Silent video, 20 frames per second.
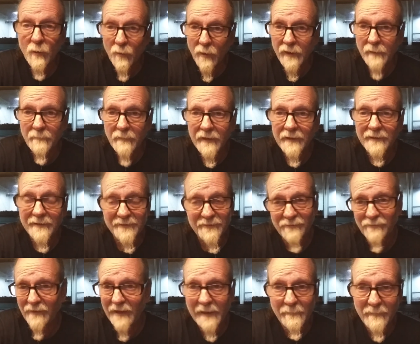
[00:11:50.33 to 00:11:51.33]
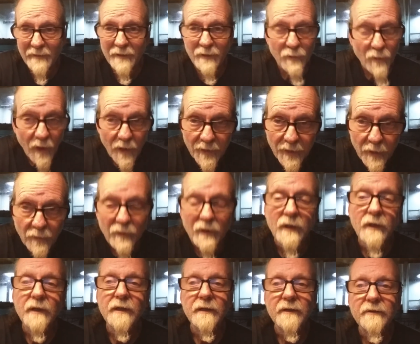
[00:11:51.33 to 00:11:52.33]
What am I describing? You all know
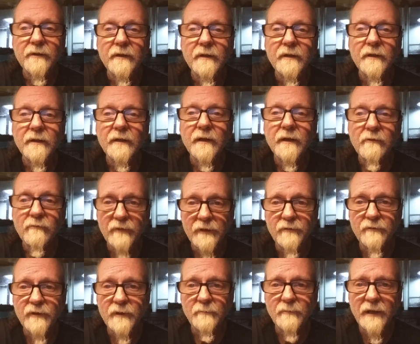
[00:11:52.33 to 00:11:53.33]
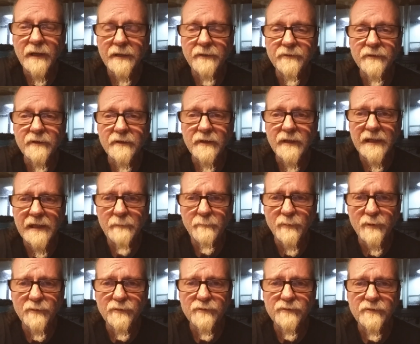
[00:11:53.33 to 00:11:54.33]
green tree python
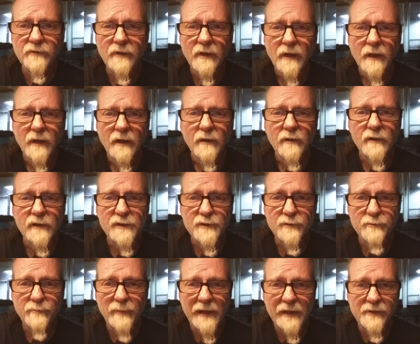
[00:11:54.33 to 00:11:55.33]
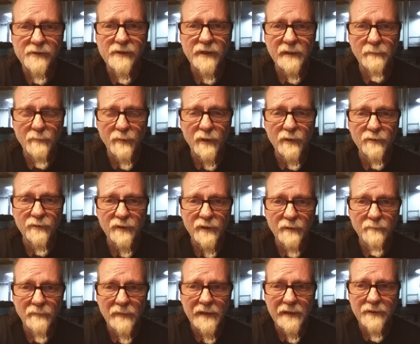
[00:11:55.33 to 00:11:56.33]
keepers are especially prone
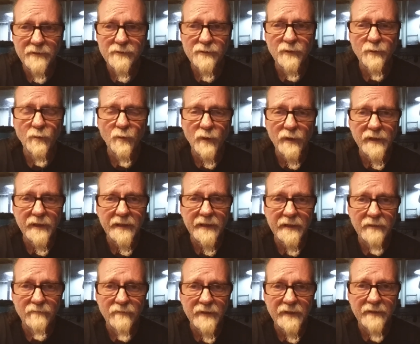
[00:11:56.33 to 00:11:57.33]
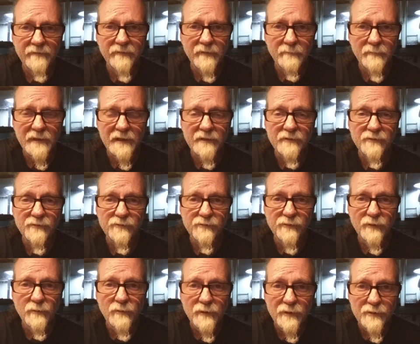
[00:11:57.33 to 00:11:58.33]
to mites. You want to get rid of them as
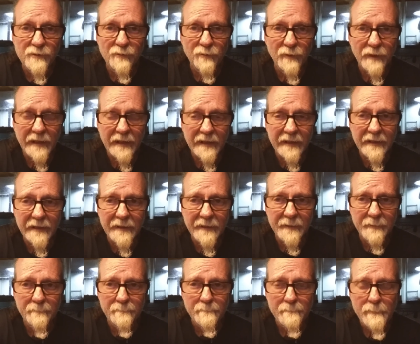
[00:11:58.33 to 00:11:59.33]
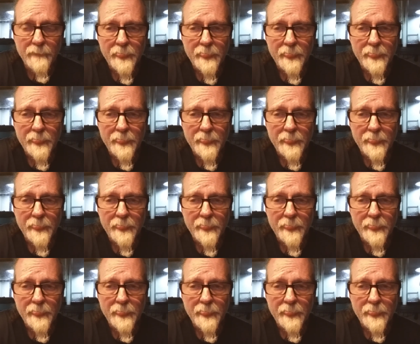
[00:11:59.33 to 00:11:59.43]
soon as you can.